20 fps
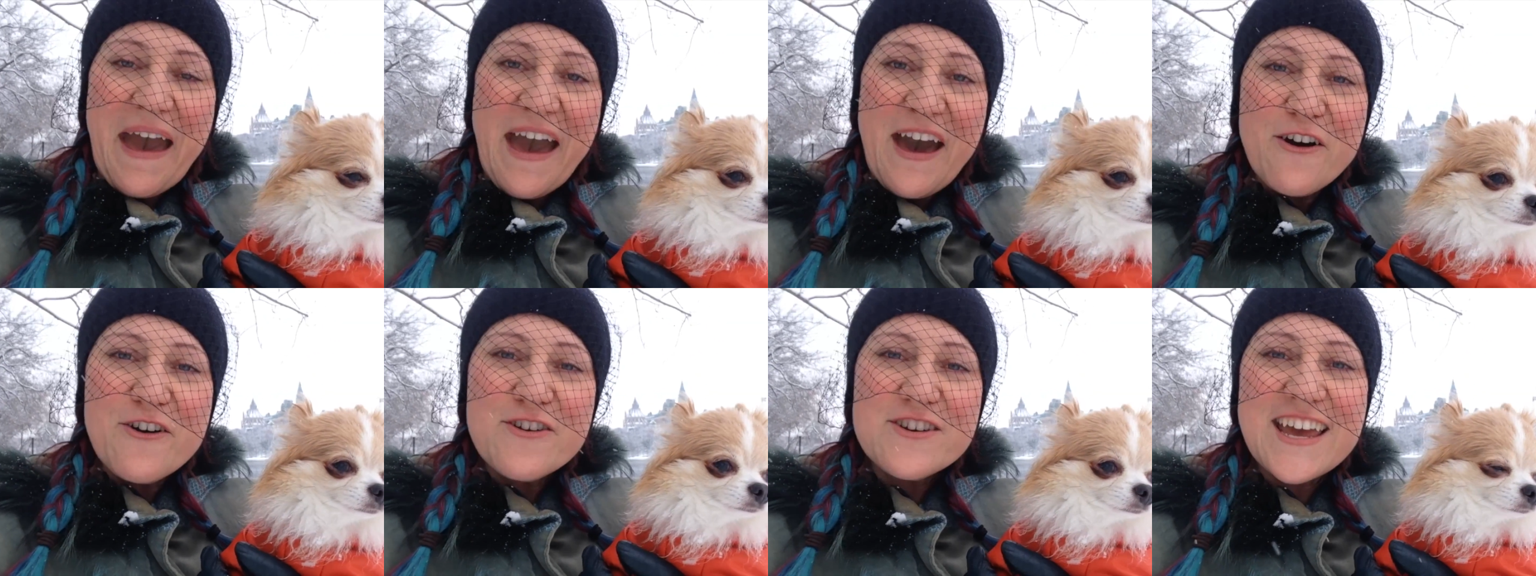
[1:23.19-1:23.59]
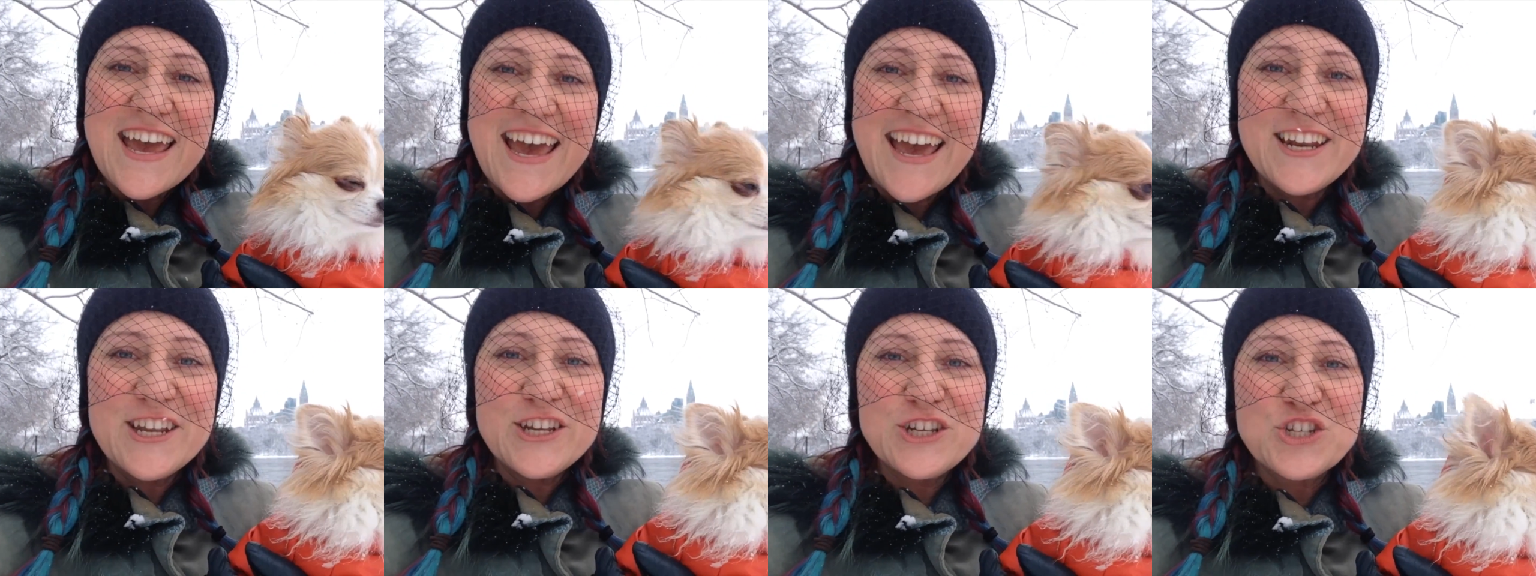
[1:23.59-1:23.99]
out
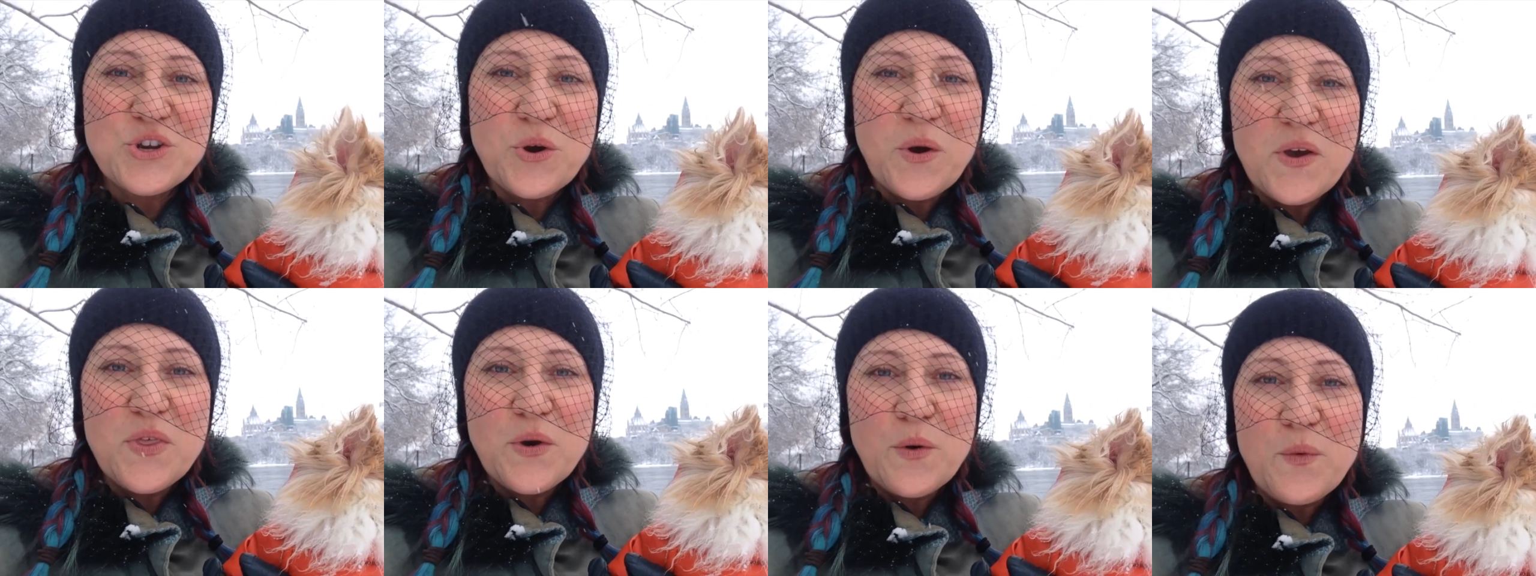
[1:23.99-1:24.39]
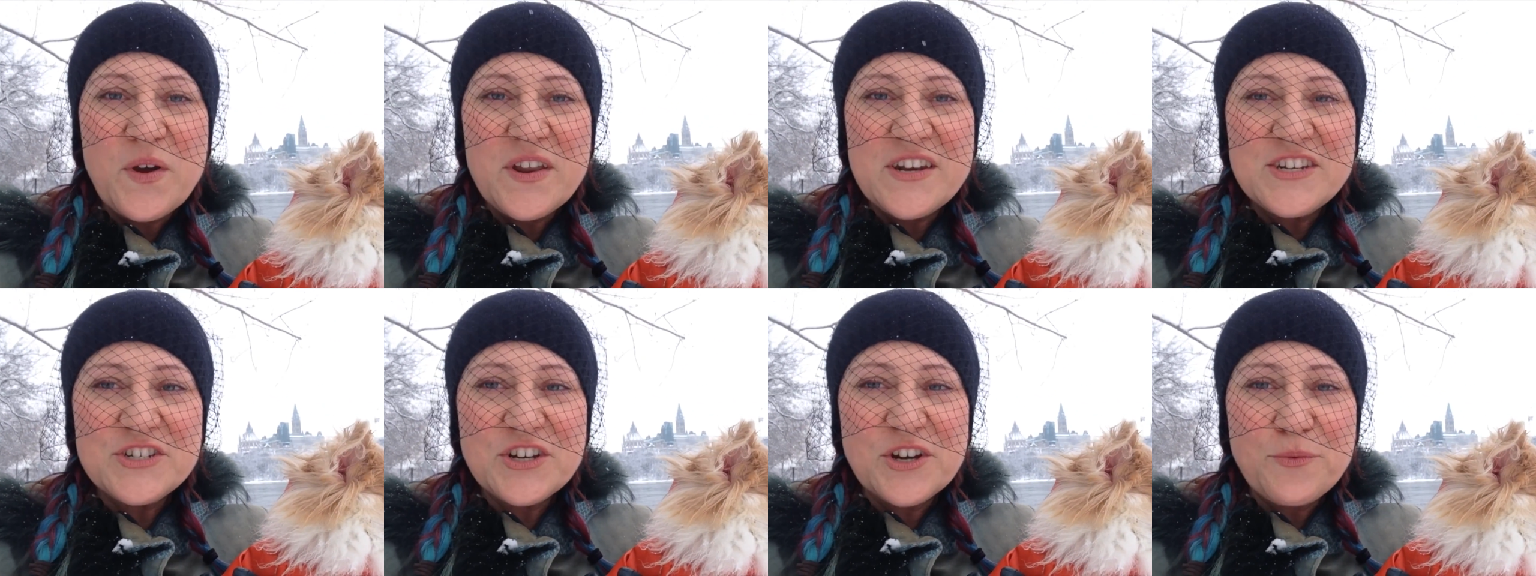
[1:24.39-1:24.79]
and enjoy the
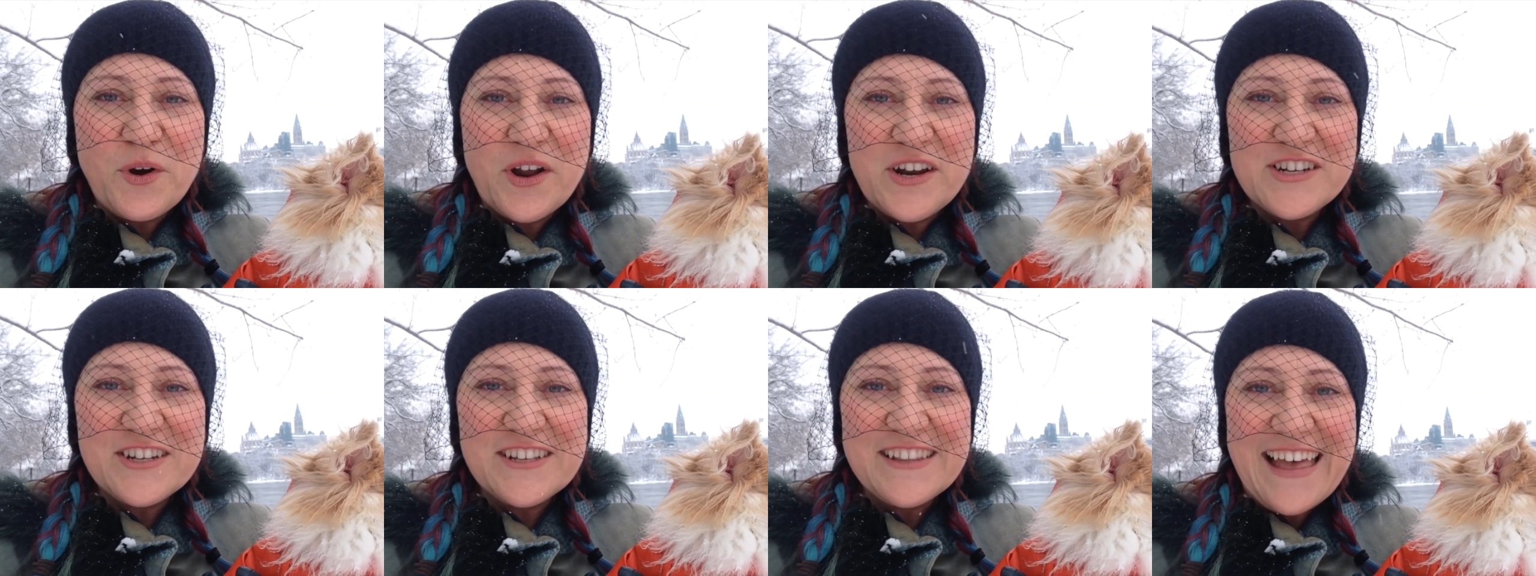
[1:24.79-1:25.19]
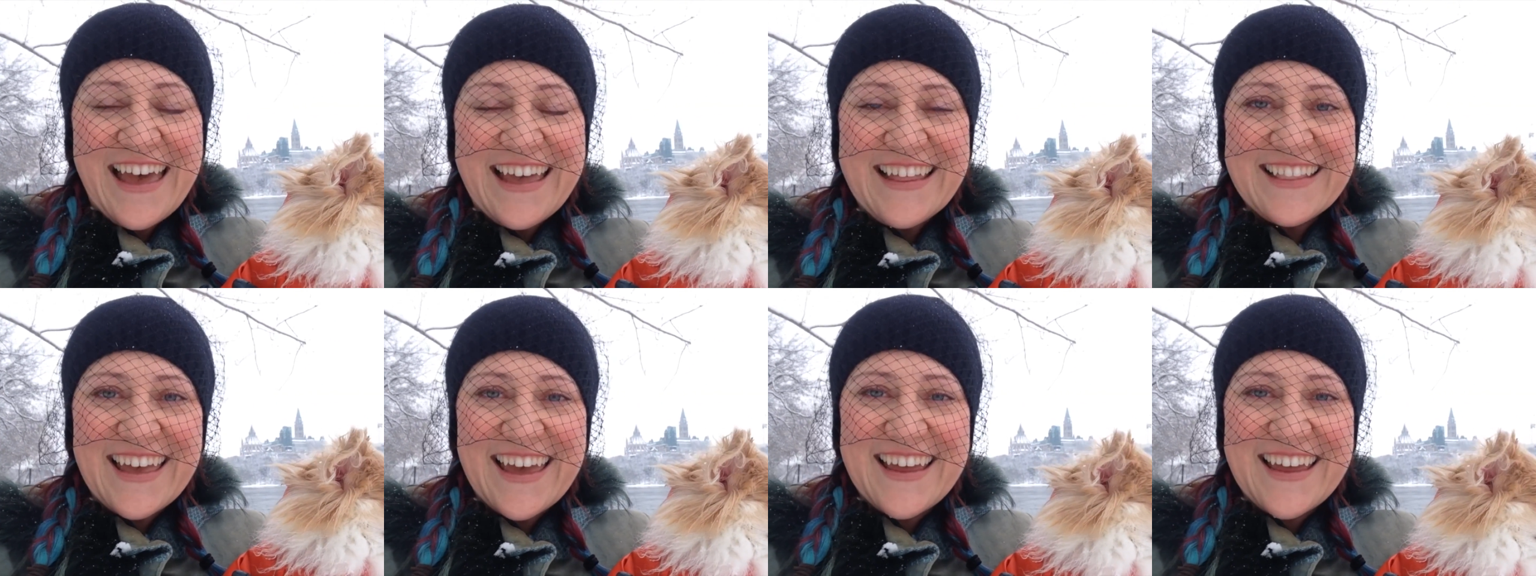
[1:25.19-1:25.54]
winter wonderland